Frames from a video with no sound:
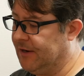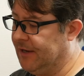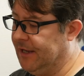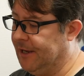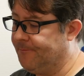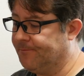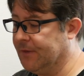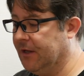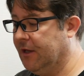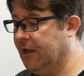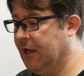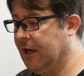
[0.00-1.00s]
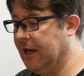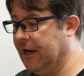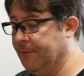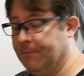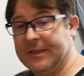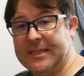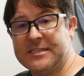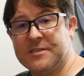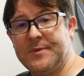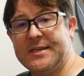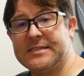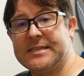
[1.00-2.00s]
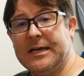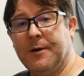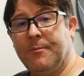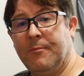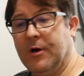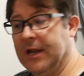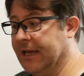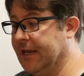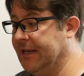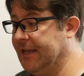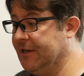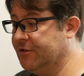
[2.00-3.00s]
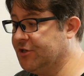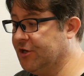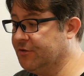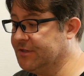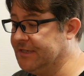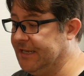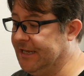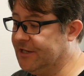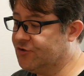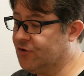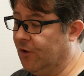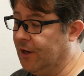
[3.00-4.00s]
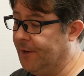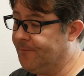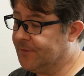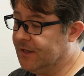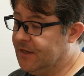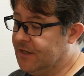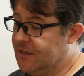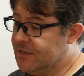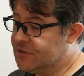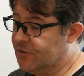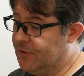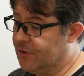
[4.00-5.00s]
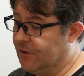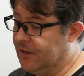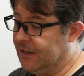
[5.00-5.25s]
here. But this is being set up more like a Neo Geo CD controller. So you got,